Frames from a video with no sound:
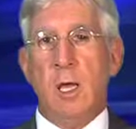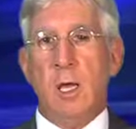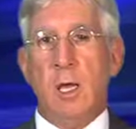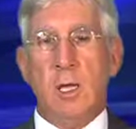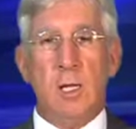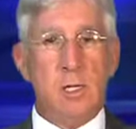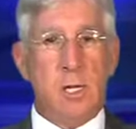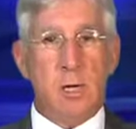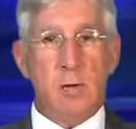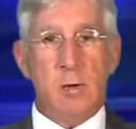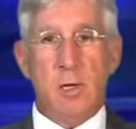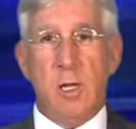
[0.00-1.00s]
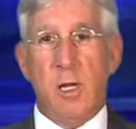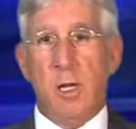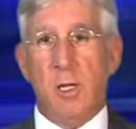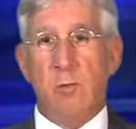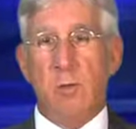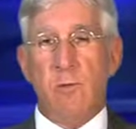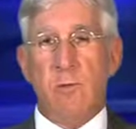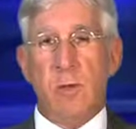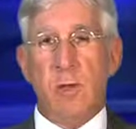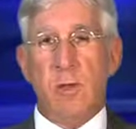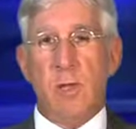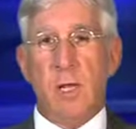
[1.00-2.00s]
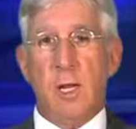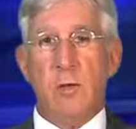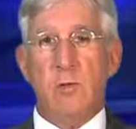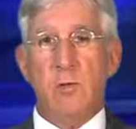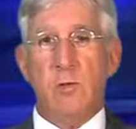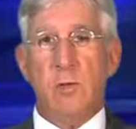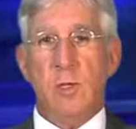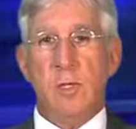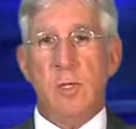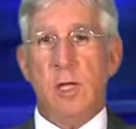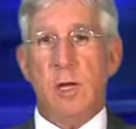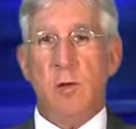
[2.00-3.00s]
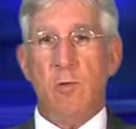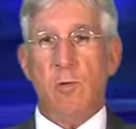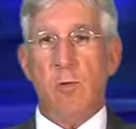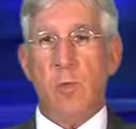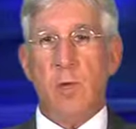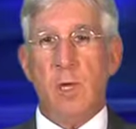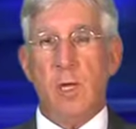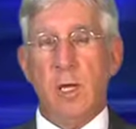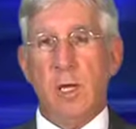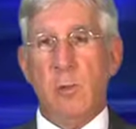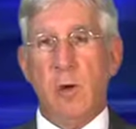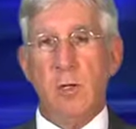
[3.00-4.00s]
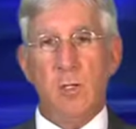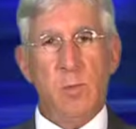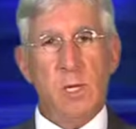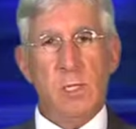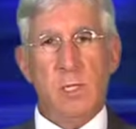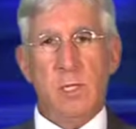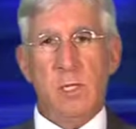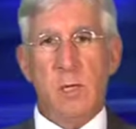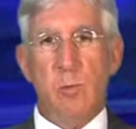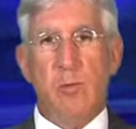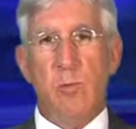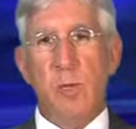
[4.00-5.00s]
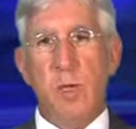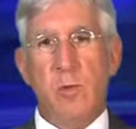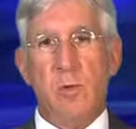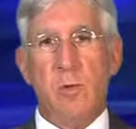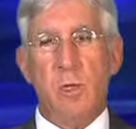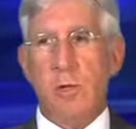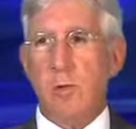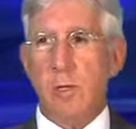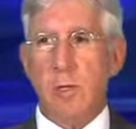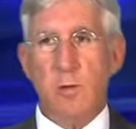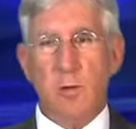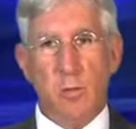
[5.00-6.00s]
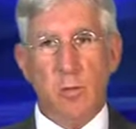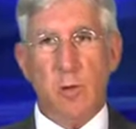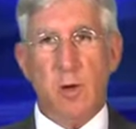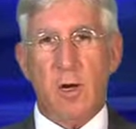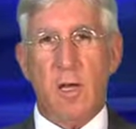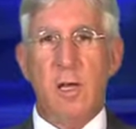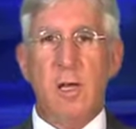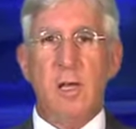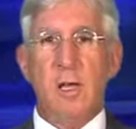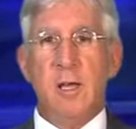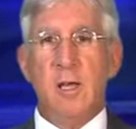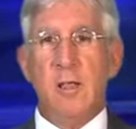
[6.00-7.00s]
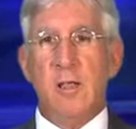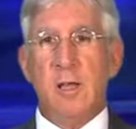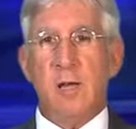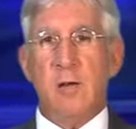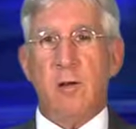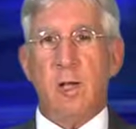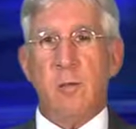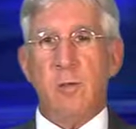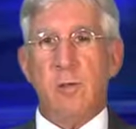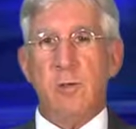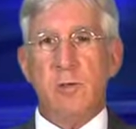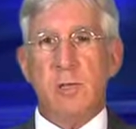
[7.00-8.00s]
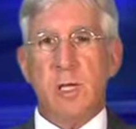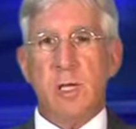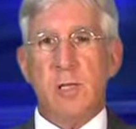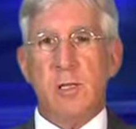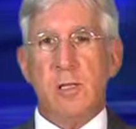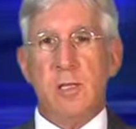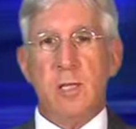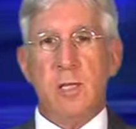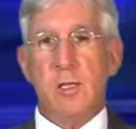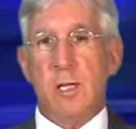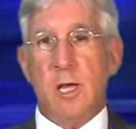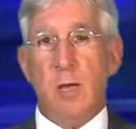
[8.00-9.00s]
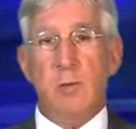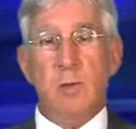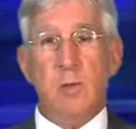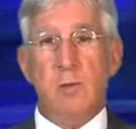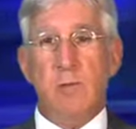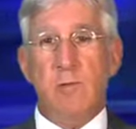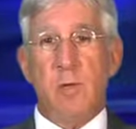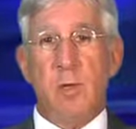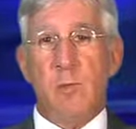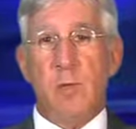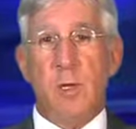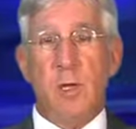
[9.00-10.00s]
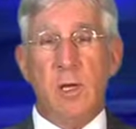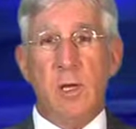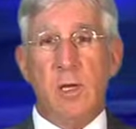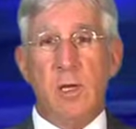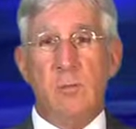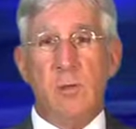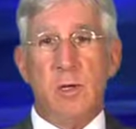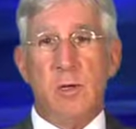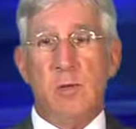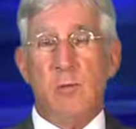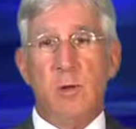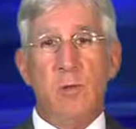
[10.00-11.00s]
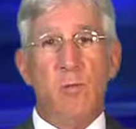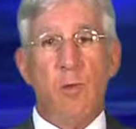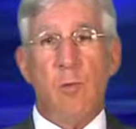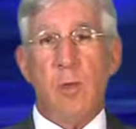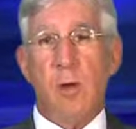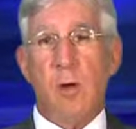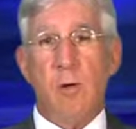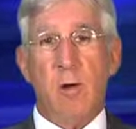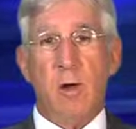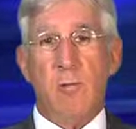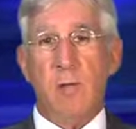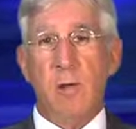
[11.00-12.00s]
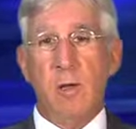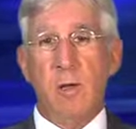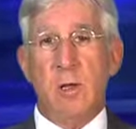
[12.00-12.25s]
uh, encountered, and we funnel that out to the entire group. And I'm always amazed at the number of people, including you, Mark, that are able to take the uh, time to develop a, um, a, three or four paragraph